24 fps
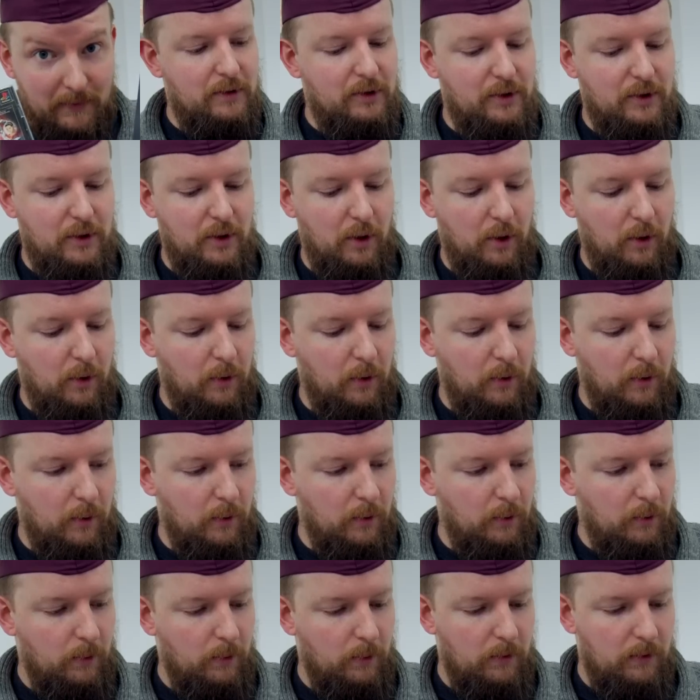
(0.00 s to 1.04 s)

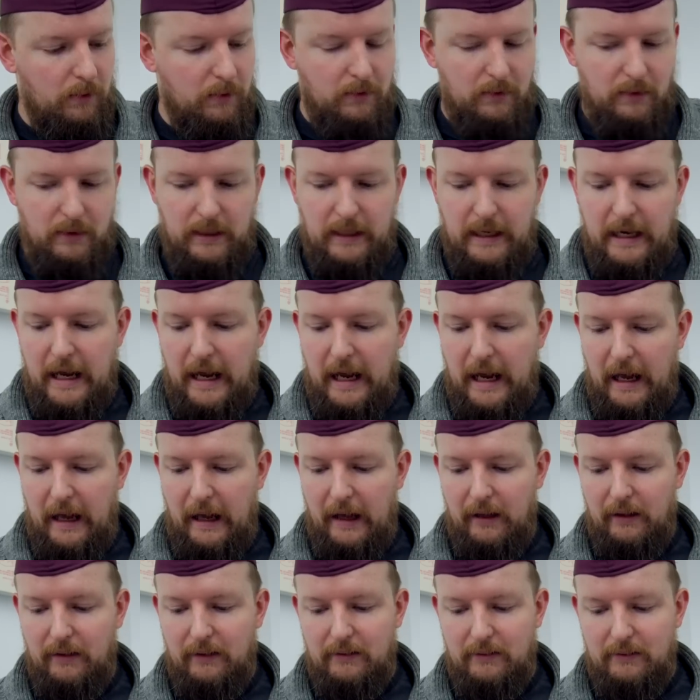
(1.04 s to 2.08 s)
So, yeah.